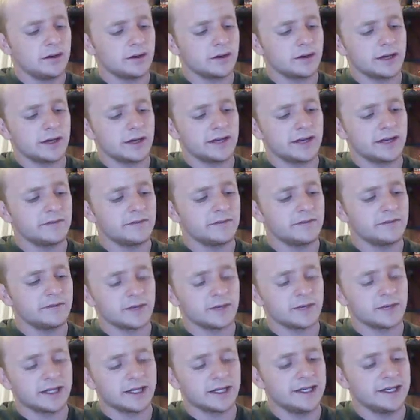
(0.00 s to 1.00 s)
Got to give them a
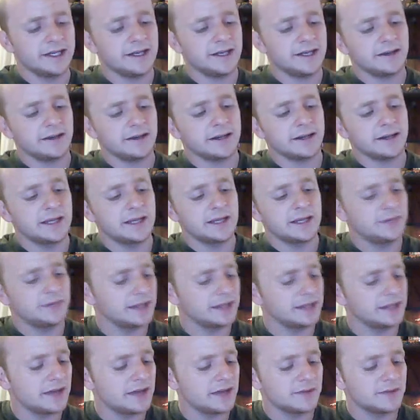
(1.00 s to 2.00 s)
cleaning, got to keep that
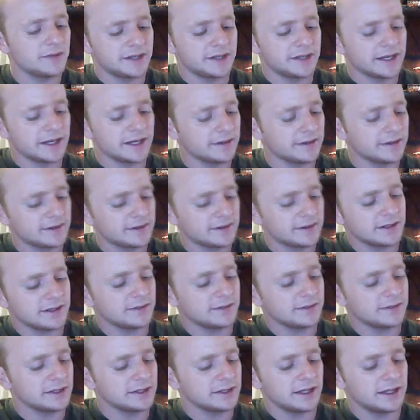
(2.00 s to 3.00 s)
leather maintained. It's all
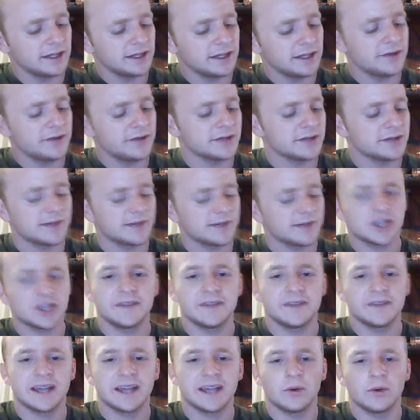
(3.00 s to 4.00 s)
about the leather, especially if
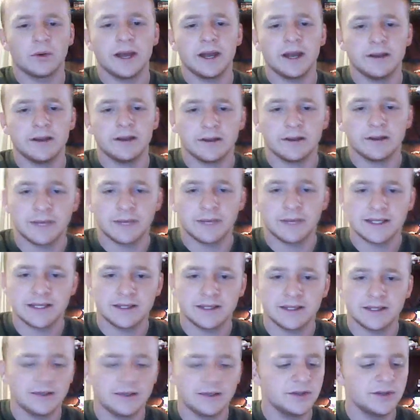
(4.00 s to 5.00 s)
they get wet. The best
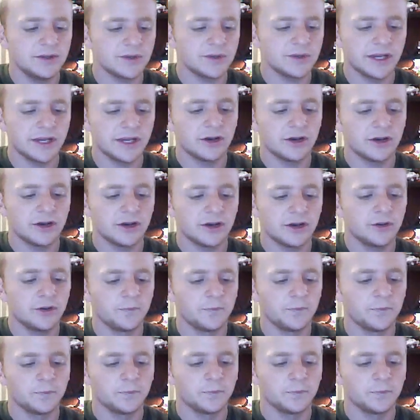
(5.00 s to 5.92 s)
thing to do is when you get home,